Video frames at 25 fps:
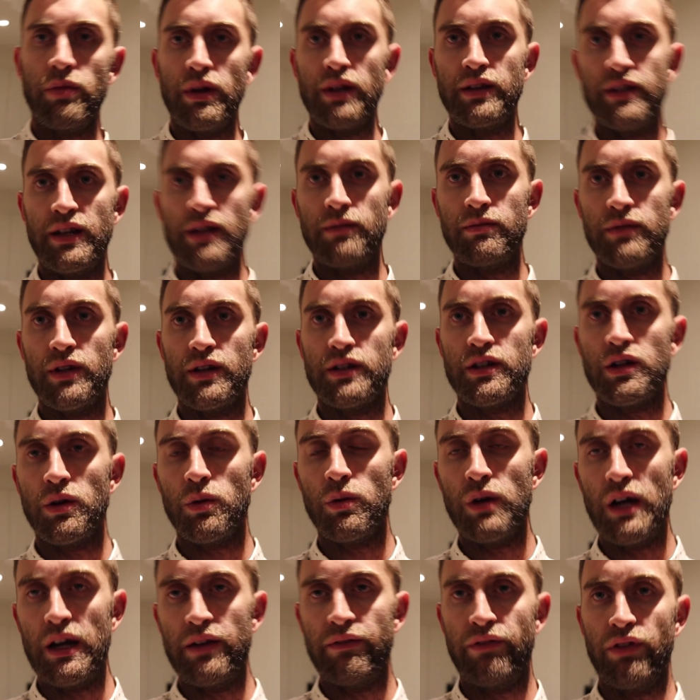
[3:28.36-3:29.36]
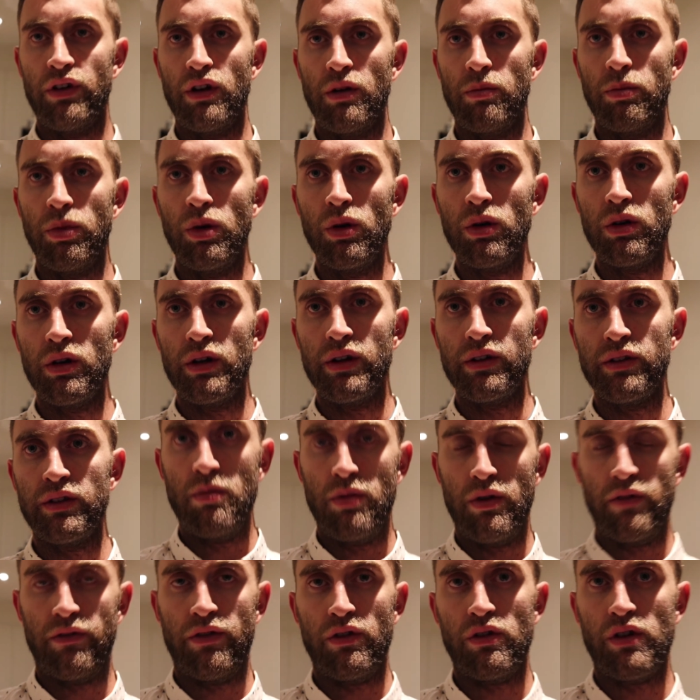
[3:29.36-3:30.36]
be tempted to wait for a pause
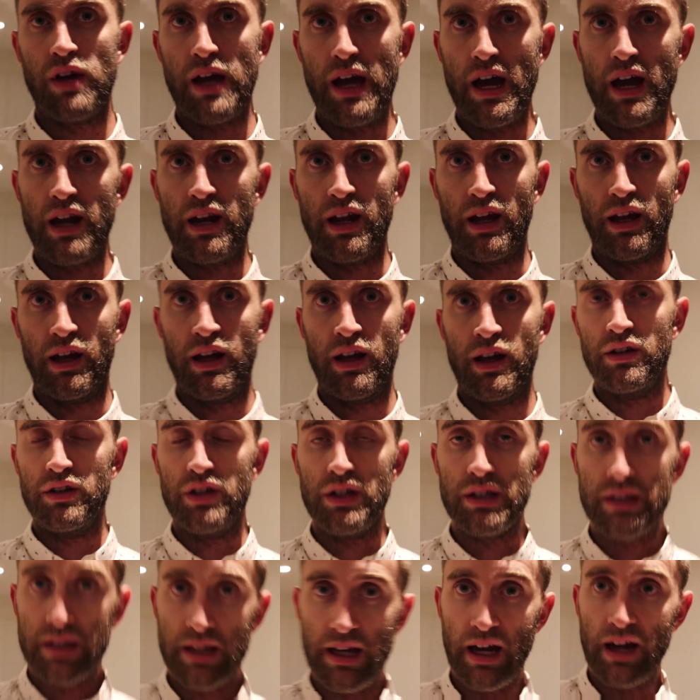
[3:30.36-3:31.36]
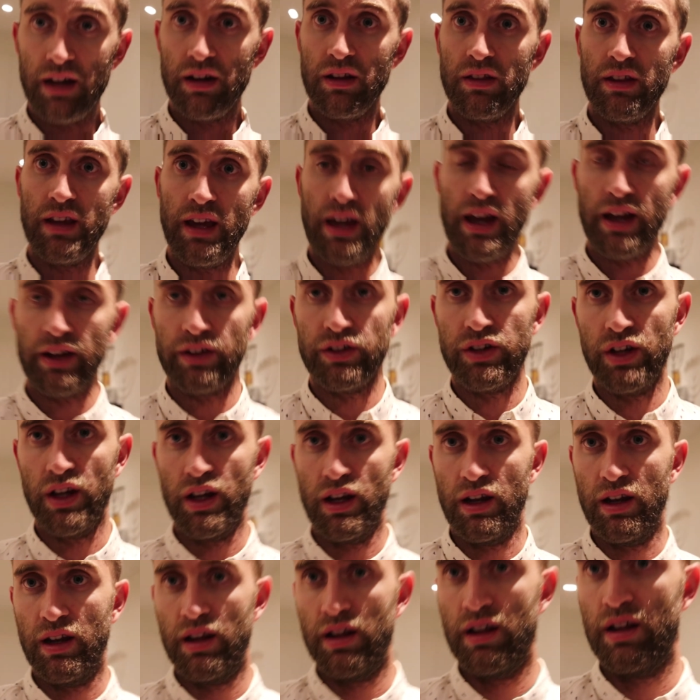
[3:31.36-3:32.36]
before cutting. Just cut on the action."